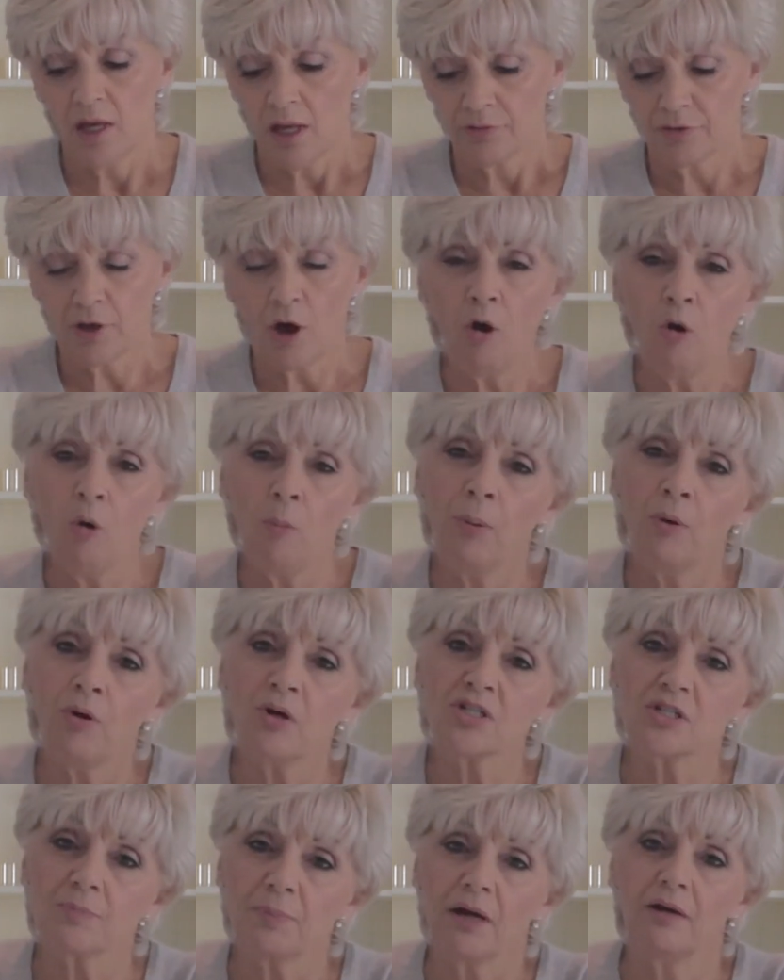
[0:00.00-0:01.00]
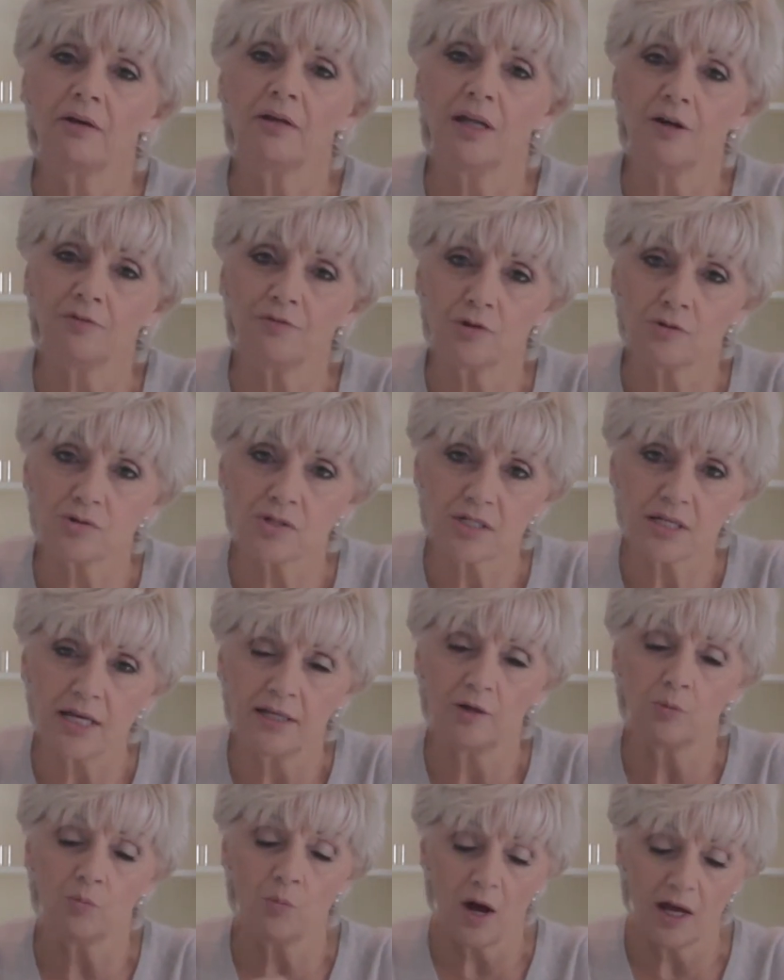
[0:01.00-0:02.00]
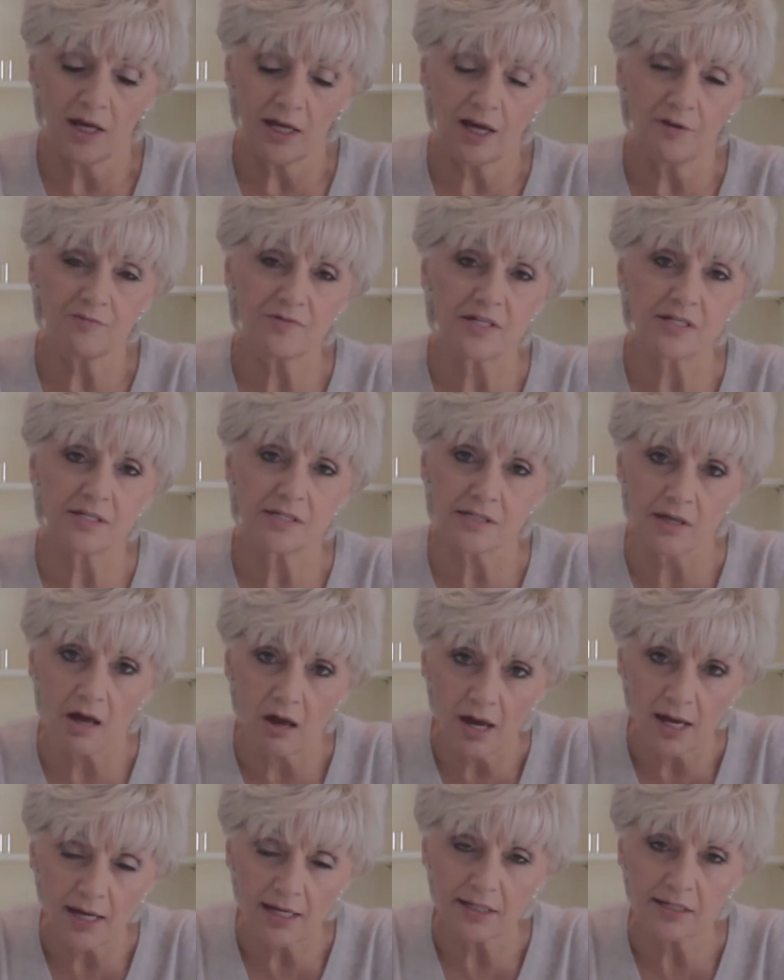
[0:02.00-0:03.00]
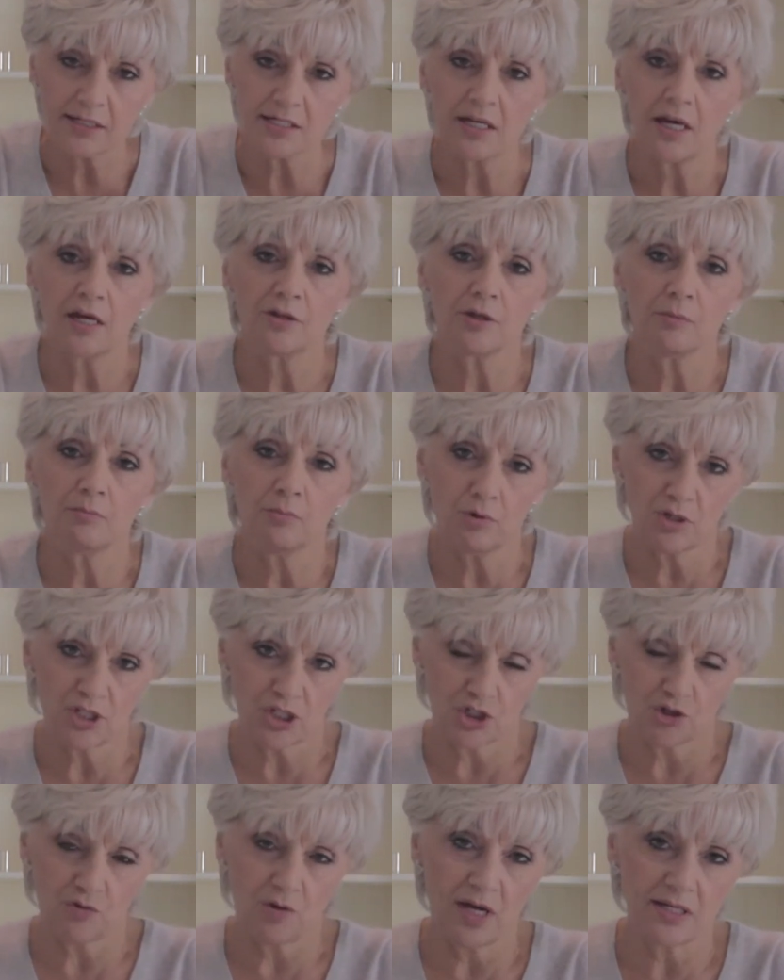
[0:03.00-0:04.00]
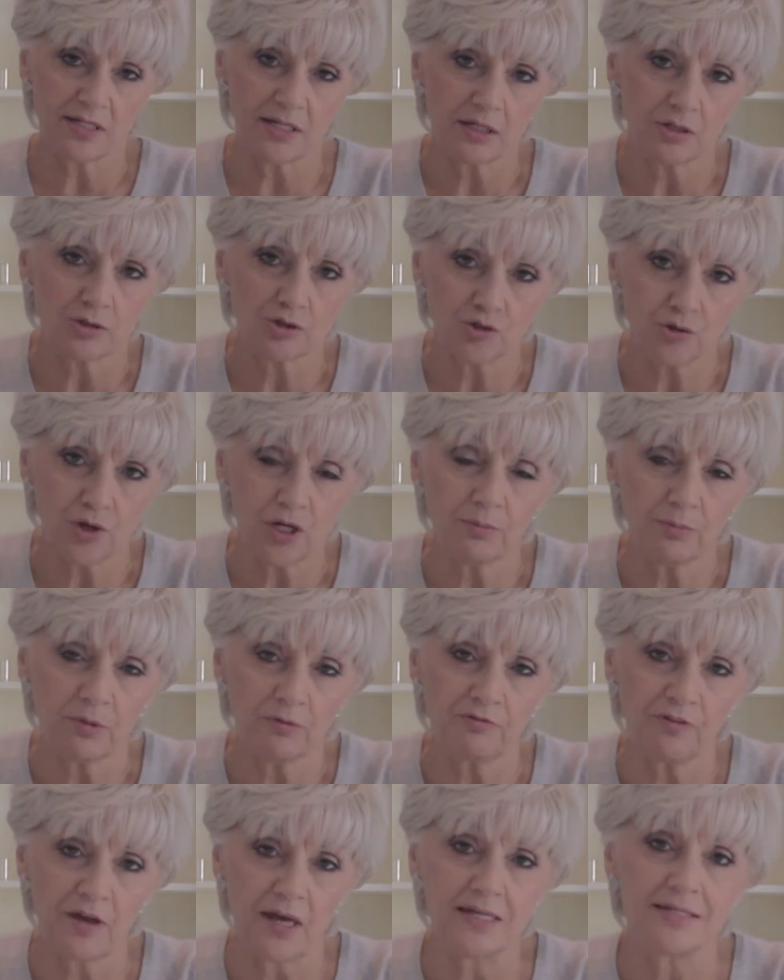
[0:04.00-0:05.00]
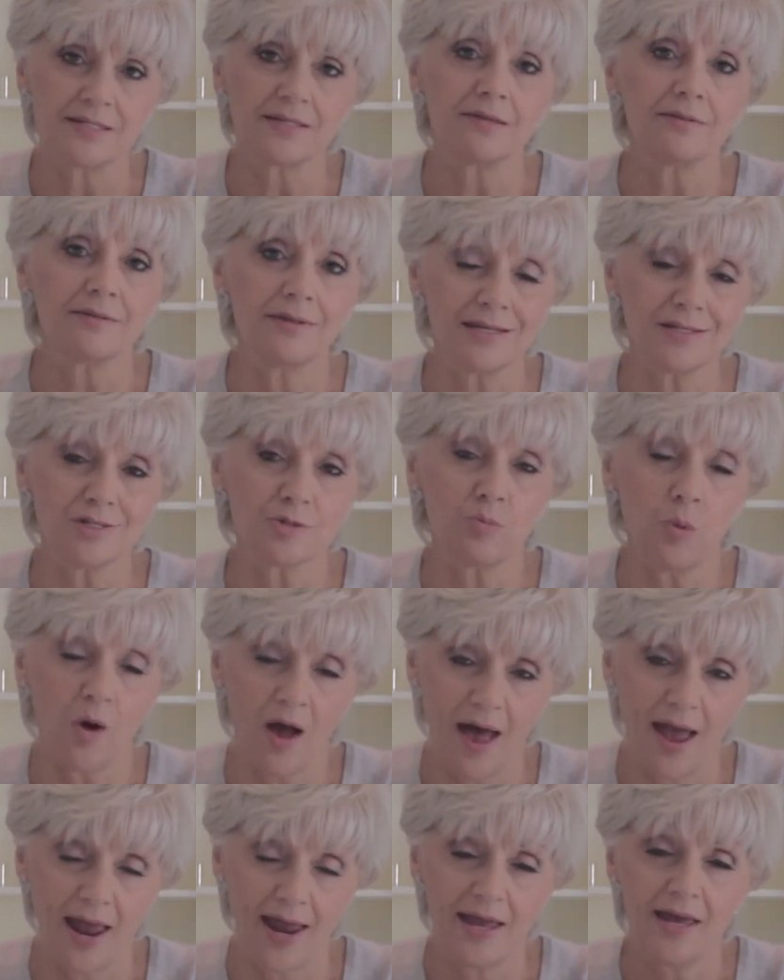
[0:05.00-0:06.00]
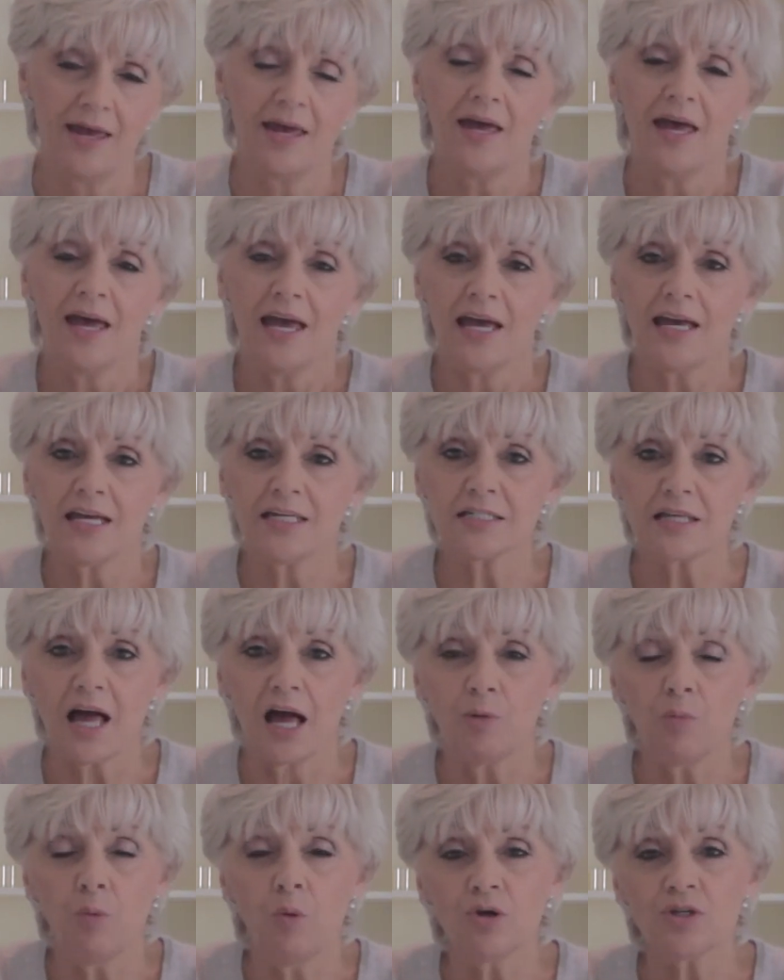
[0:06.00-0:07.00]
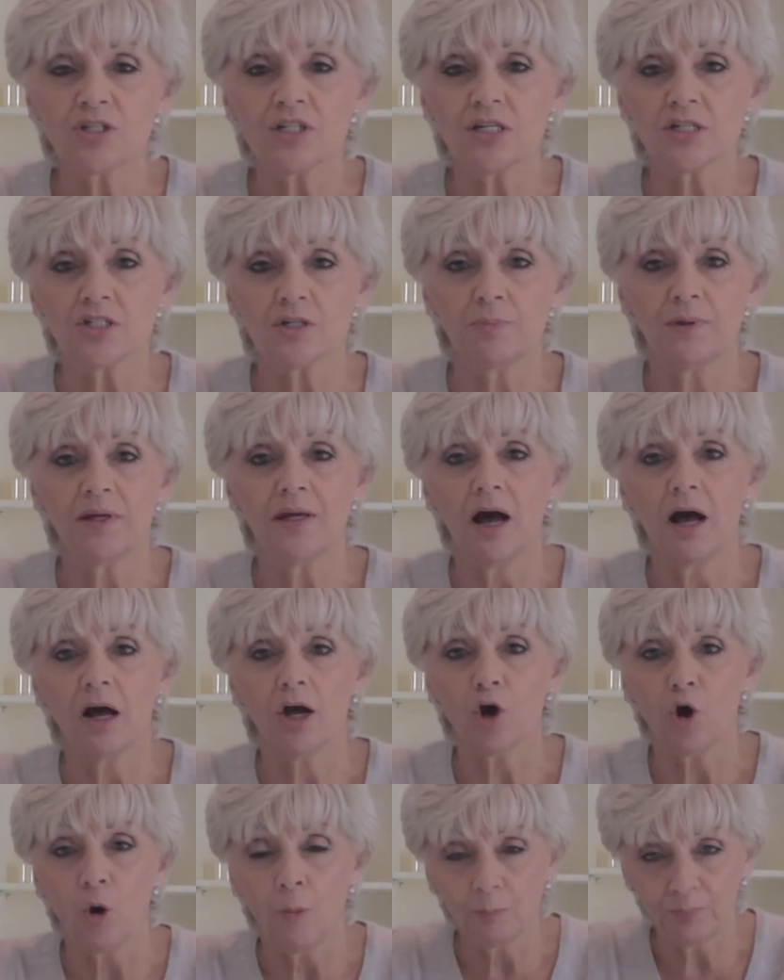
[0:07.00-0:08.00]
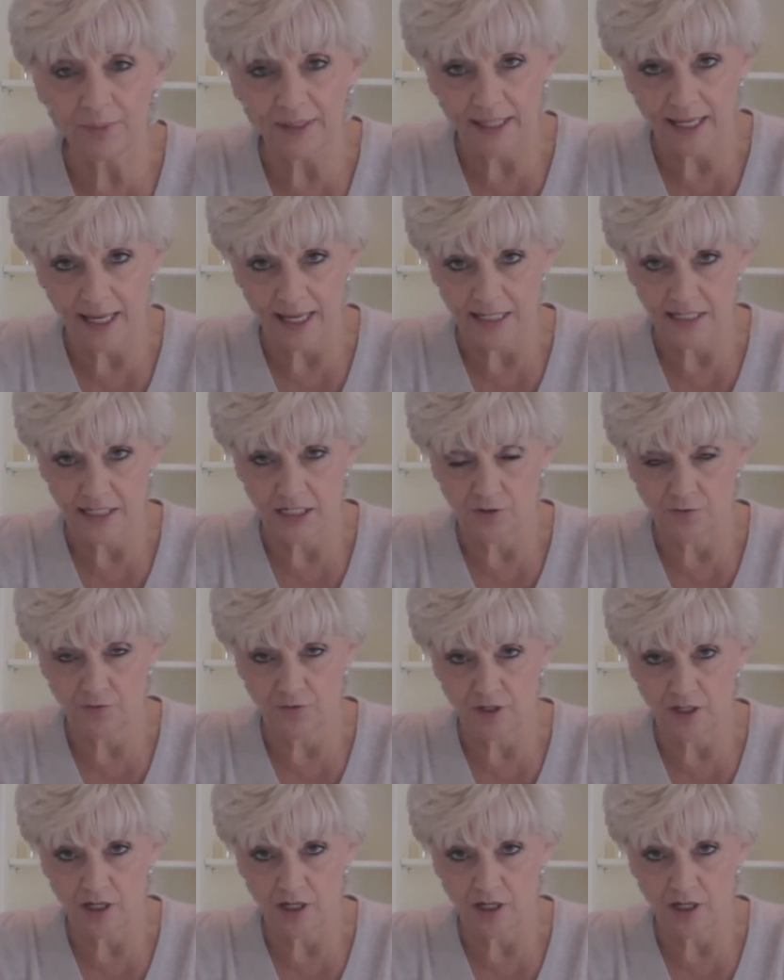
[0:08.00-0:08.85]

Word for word: The whole point about Love Your Skin and why I've designed the moisturizing and treatment phase this way is I want it to be uncomplicated for